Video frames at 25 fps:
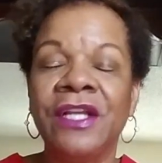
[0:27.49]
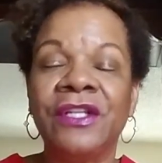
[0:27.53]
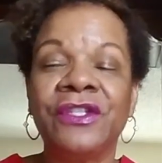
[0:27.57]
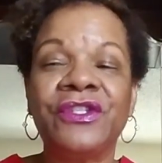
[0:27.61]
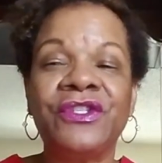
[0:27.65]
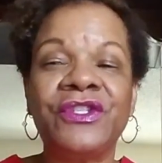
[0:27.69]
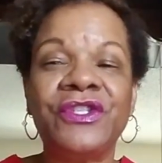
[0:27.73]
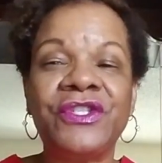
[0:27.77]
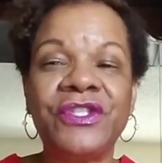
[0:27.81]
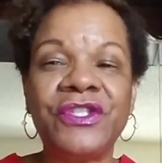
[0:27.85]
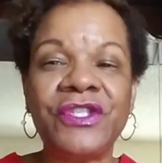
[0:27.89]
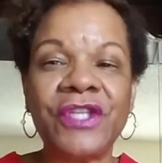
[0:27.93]

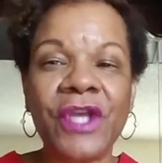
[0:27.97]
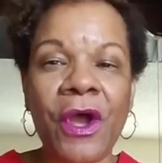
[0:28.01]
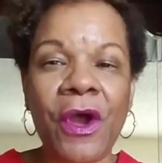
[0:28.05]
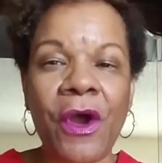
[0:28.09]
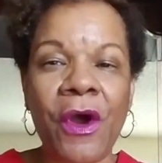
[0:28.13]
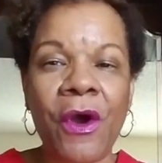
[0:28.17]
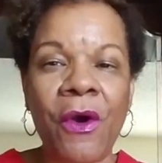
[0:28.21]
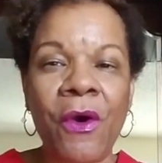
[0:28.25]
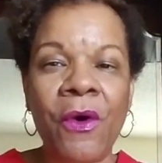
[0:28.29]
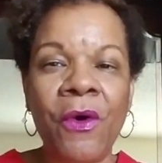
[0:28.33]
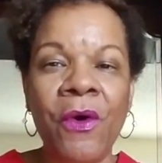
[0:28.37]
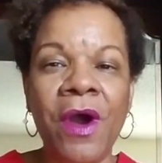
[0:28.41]

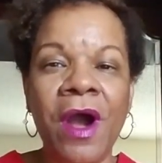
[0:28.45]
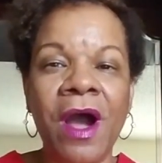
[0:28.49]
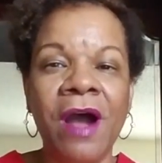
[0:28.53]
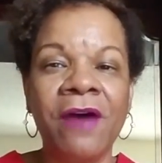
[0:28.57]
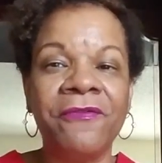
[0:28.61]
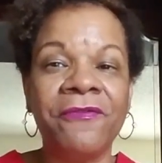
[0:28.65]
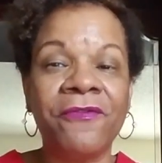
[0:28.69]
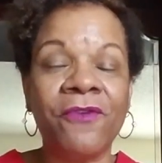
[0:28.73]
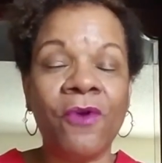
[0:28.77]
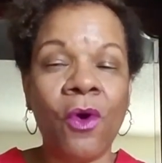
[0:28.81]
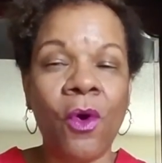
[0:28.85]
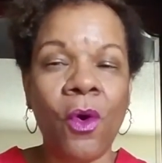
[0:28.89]
So
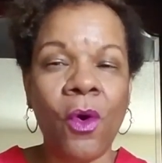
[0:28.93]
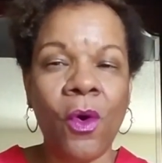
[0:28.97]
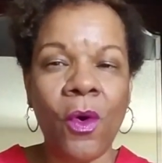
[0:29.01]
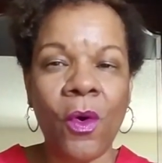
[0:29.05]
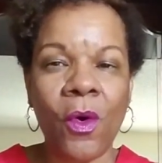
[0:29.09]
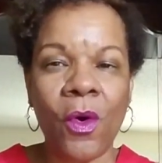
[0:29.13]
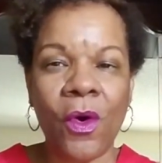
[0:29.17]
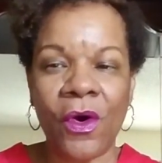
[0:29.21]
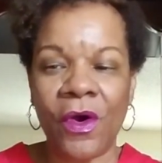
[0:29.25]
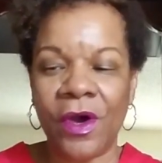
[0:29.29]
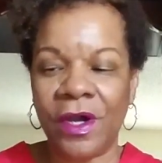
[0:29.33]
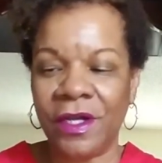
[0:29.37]
of
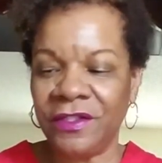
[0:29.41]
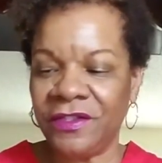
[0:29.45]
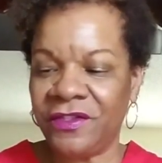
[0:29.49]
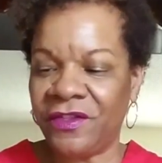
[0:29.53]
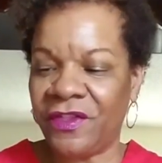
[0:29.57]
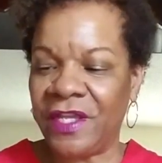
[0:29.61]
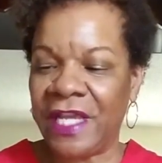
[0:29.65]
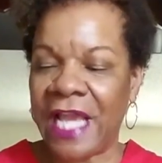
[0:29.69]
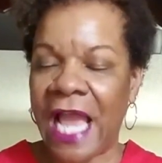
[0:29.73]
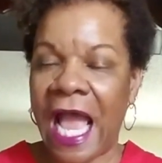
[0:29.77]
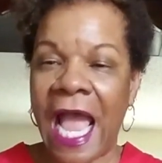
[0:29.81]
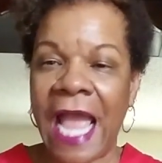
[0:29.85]
course
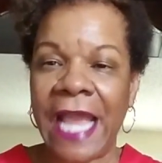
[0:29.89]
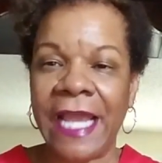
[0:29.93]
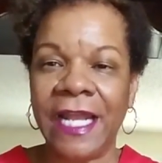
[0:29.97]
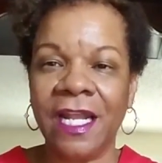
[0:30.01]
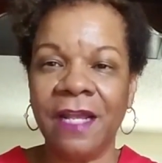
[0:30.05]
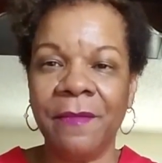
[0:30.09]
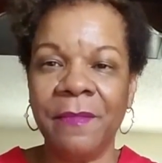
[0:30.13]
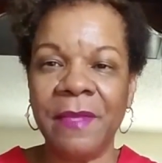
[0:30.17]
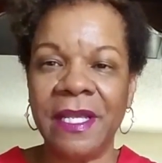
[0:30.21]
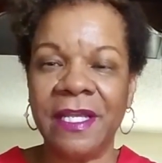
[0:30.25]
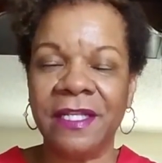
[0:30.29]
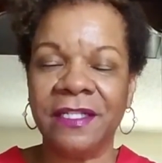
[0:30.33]
the
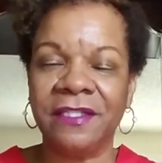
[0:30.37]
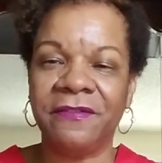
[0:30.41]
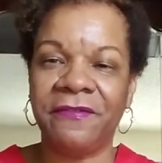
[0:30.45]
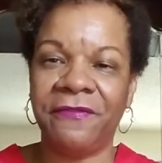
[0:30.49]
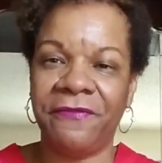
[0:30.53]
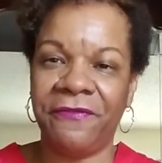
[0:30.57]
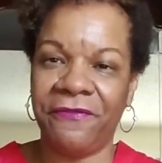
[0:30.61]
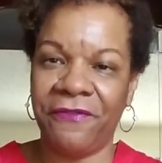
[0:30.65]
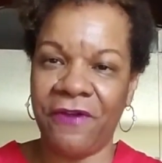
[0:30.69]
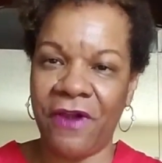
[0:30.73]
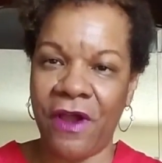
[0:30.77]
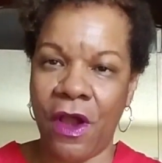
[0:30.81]
item is
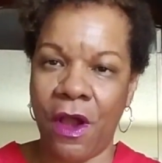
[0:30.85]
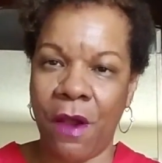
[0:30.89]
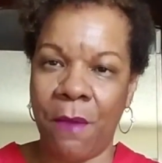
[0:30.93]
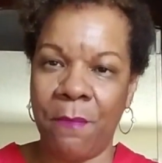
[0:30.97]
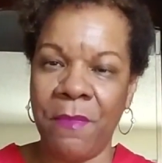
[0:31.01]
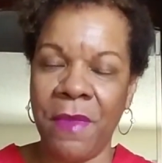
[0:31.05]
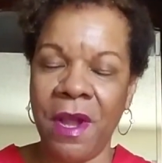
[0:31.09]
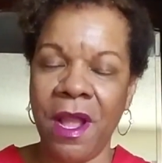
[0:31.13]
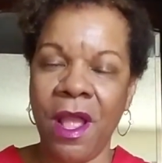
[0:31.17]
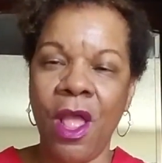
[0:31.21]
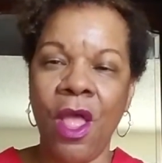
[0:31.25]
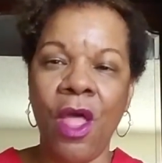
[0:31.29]

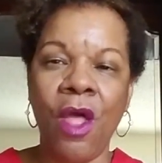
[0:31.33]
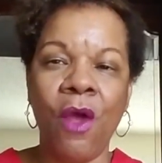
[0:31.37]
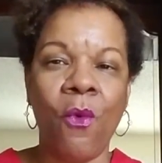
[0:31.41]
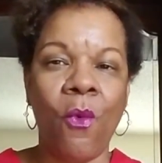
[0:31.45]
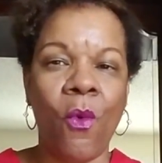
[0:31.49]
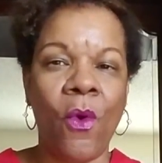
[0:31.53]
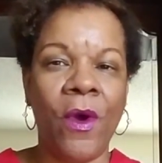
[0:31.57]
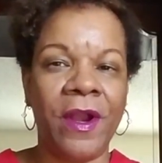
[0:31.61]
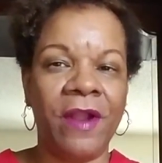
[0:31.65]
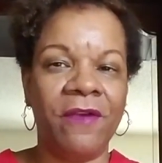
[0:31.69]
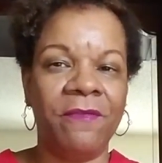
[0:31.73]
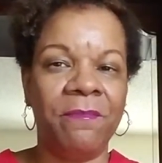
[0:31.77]
from
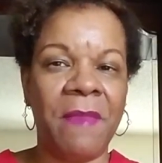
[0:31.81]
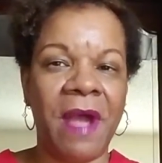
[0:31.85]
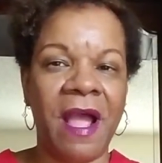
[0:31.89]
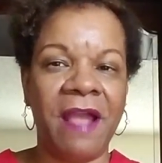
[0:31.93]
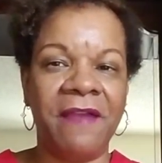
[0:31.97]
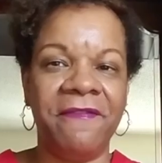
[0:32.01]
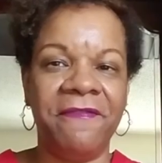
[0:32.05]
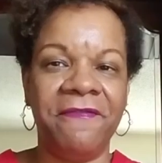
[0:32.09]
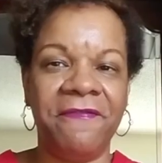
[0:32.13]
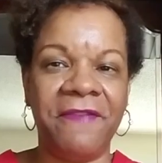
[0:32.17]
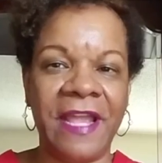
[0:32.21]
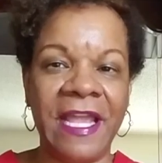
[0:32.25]
one of
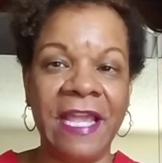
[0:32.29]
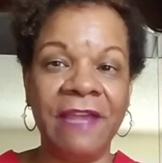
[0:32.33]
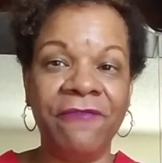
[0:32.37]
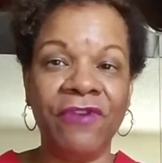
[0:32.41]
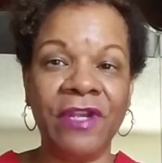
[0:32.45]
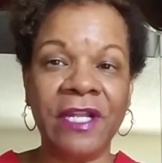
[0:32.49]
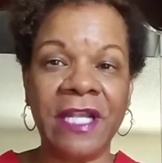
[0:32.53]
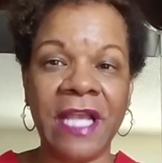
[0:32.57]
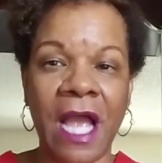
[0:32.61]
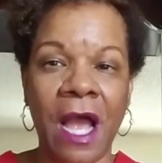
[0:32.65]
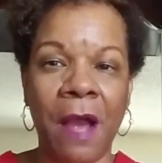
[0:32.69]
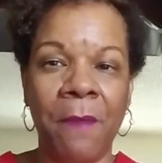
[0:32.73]
my
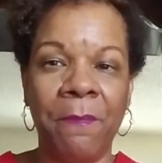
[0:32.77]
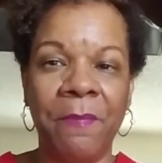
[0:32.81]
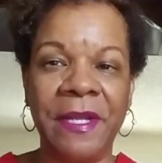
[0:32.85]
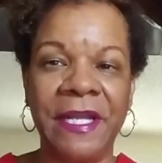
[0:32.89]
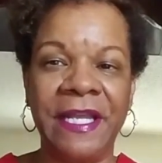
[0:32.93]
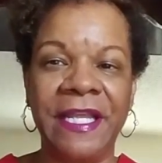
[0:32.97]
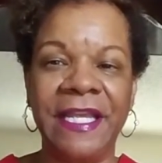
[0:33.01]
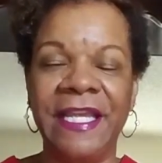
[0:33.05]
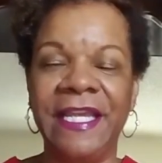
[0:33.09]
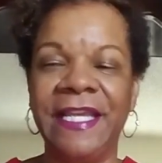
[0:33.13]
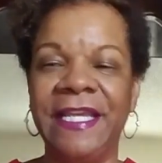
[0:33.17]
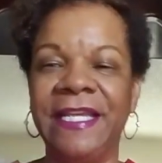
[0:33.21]
favorite
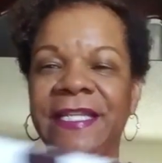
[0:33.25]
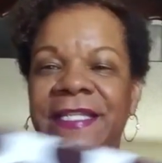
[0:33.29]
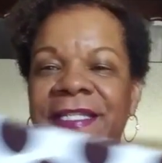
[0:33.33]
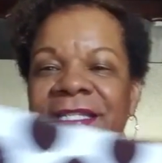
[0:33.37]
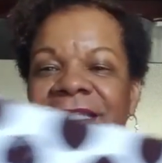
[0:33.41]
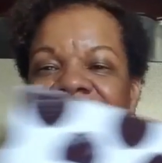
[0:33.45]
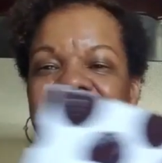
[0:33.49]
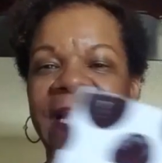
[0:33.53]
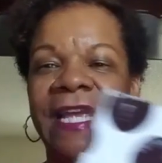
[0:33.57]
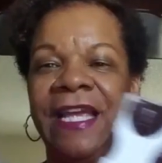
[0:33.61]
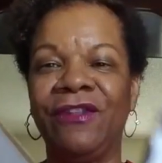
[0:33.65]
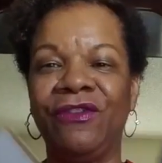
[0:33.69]

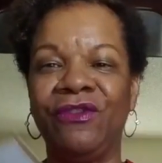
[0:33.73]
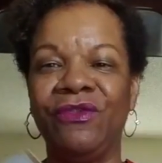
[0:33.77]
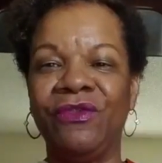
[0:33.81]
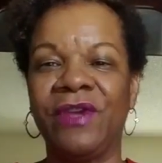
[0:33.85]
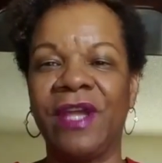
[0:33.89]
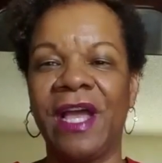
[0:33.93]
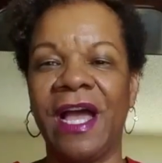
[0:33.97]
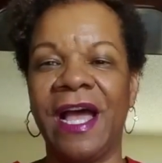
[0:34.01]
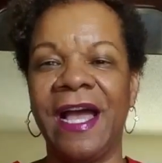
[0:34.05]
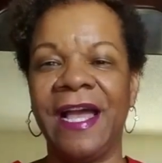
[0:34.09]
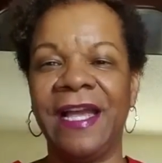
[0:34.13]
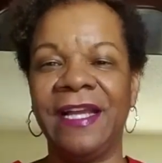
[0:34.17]
companies, and you
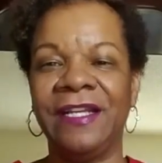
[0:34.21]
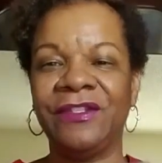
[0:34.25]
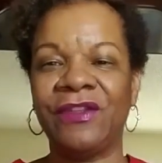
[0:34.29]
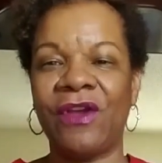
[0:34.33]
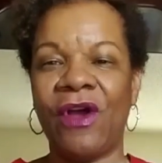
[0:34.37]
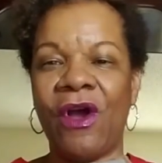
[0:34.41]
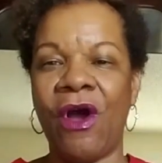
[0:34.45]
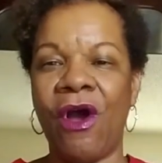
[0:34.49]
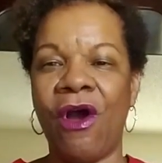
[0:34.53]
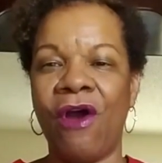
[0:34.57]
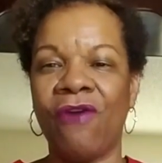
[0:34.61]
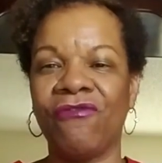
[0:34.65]
guys
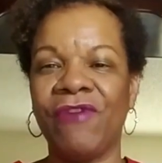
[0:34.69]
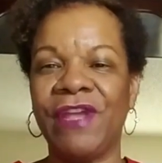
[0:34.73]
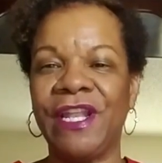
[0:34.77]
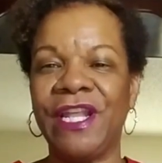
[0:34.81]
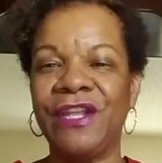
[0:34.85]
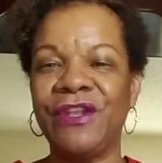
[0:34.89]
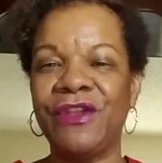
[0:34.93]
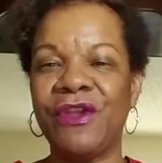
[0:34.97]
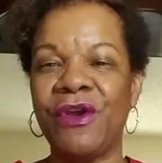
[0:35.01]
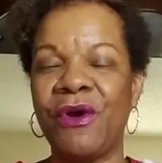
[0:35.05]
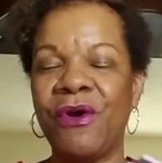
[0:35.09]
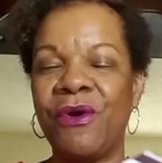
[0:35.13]

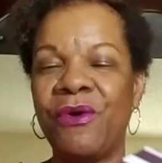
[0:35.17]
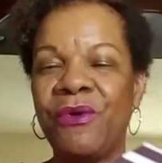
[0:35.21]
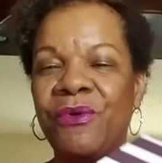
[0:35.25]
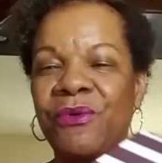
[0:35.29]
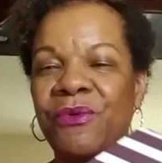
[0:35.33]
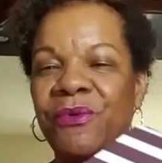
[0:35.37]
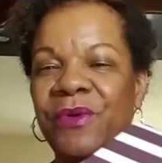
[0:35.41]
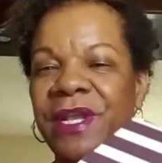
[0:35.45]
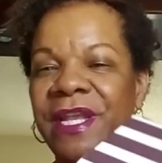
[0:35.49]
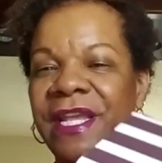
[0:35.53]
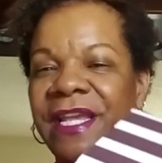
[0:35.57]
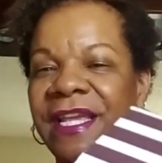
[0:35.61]
already know
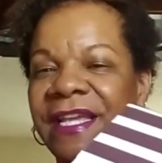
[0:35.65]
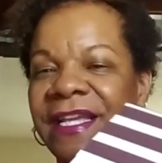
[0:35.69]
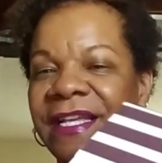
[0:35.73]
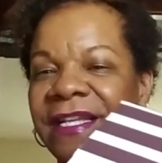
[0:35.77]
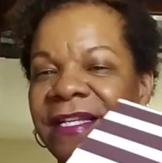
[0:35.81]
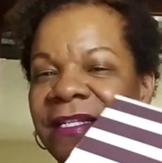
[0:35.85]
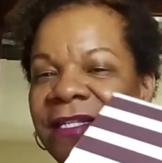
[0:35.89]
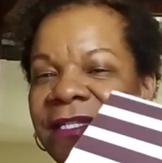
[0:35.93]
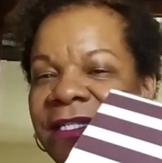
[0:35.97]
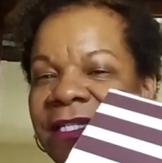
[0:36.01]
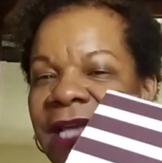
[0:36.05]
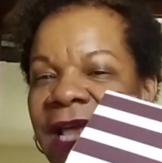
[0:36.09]
who it
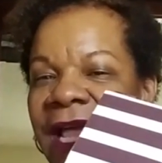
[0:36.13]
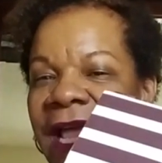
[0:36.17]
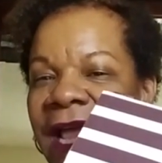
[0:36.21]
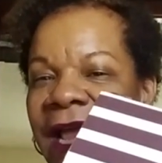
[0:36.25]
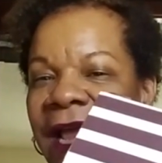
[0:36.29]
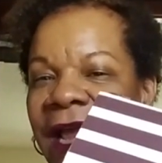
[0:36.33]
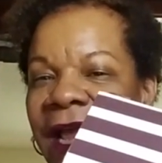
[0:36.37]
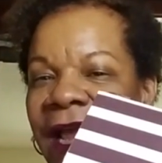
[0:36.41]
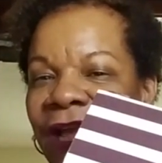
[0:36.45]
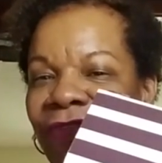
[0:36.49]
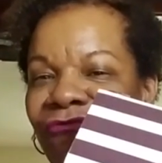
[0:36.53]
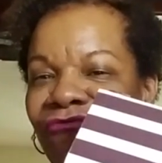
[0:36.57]
is,
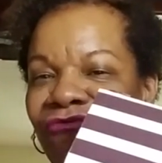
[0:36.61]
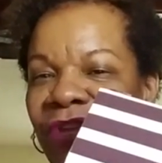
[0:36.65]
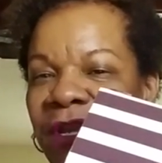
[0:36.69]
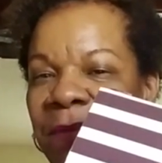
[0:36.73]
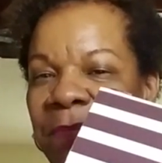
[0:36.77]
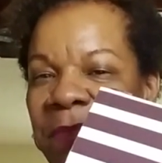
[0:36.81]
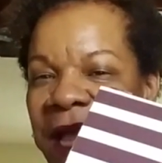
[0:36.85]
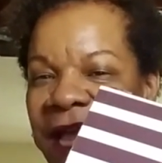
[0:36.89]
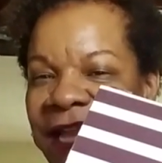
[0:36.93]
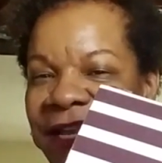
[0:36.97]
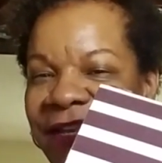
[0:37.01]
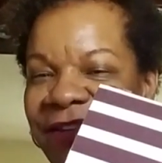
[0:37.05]

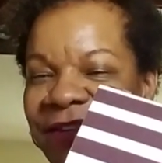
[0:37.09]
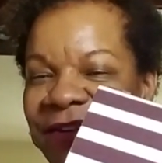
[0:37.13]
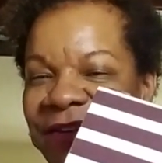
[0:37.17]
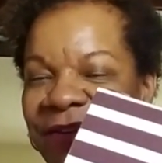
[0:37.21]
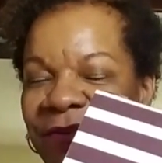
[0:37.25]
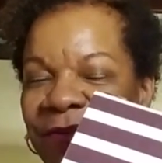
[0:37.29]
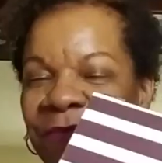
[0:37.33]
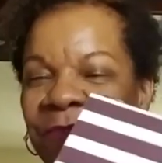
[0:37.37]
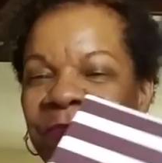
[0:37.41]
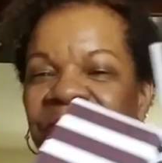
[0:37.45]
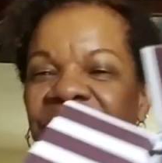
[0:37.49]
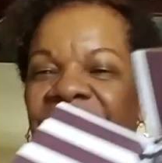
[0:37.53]
Henri
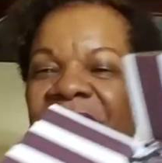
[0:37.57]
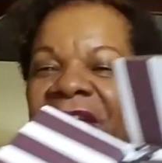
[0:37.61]
Bendel.